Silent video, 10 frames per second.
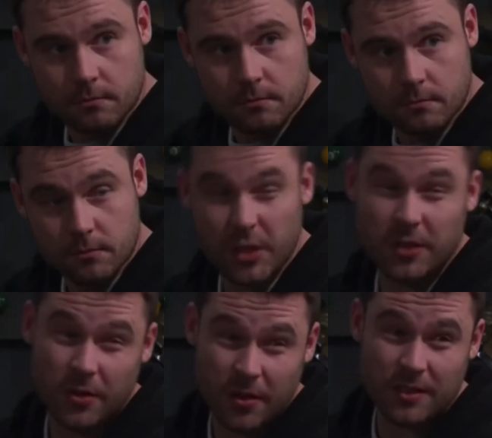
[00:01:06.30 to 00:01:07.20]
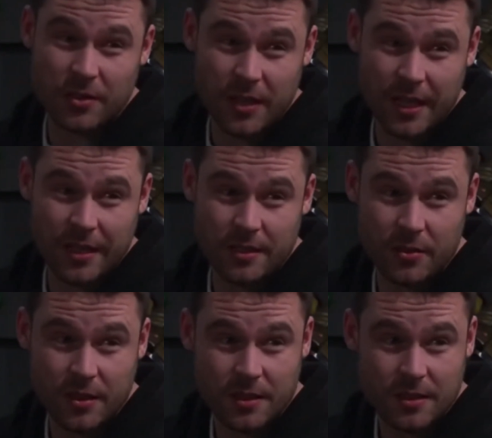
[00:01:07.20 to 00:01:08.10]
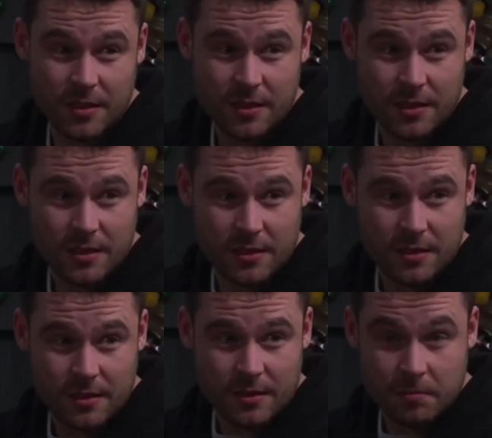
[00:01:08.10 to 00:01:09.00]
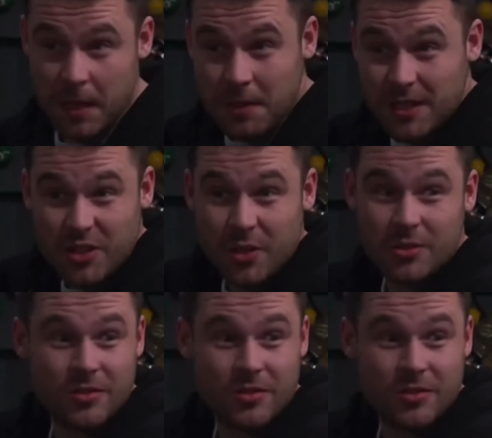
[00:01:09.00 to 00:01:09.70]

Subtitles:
But you do know that's okay, don't you? Maybe you chose the wrong